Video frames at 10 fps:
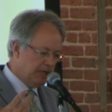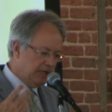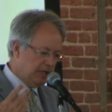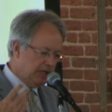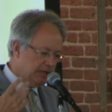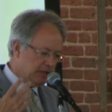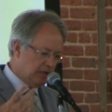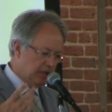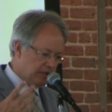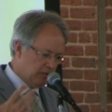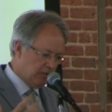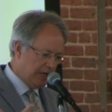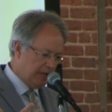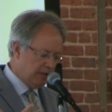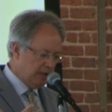it's
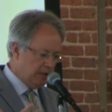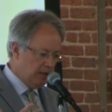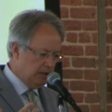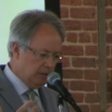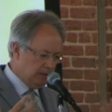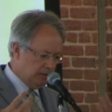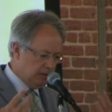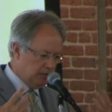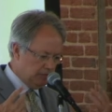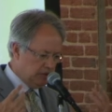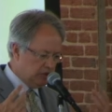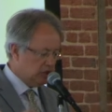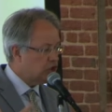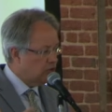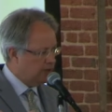great to
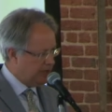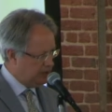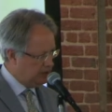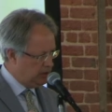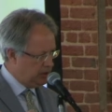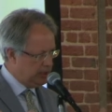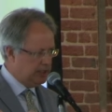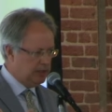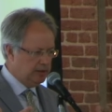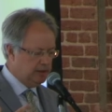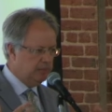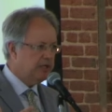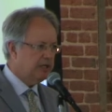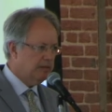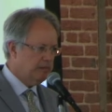show that unity, to
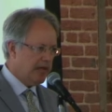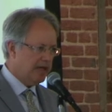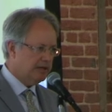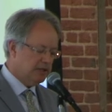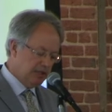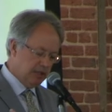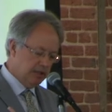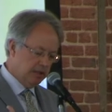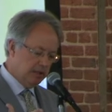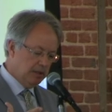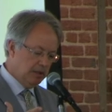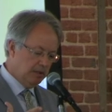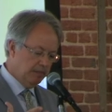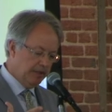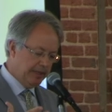be compassionate,
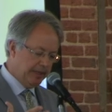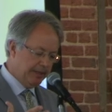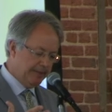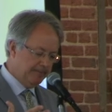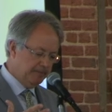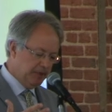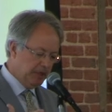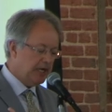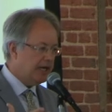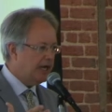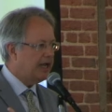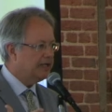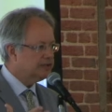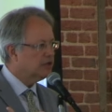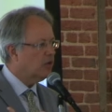but you got to
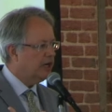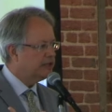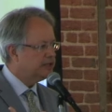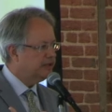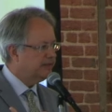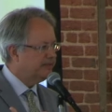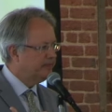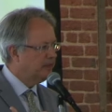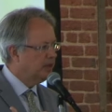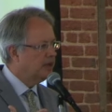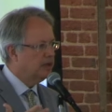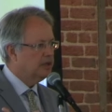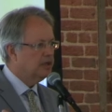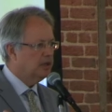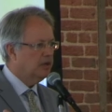ask the question,
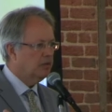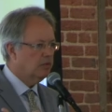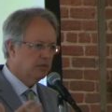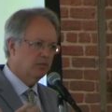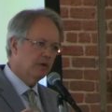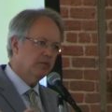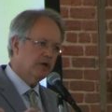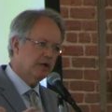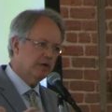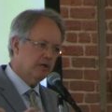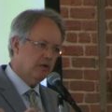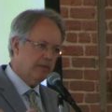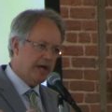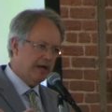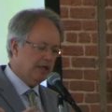what are we going to do
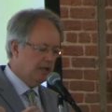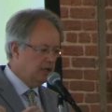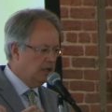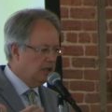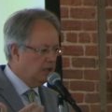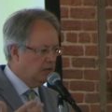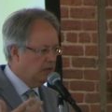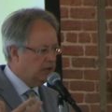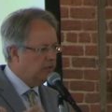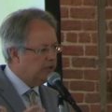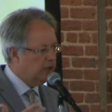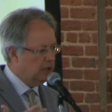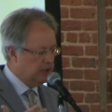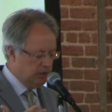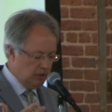about it? What are we going
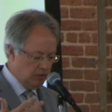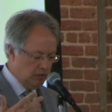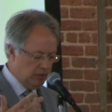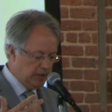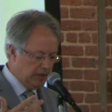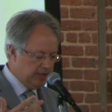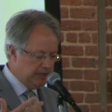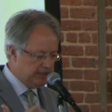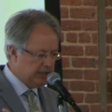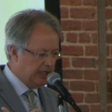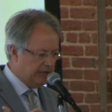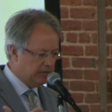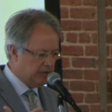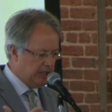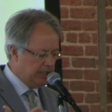to do in this
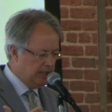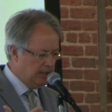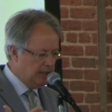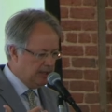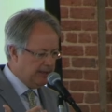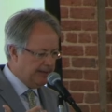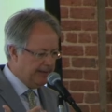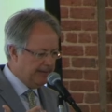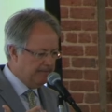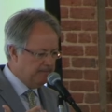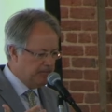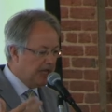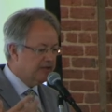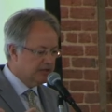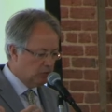country
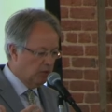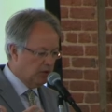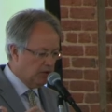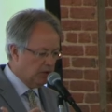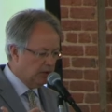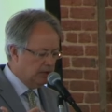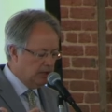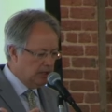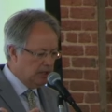and this world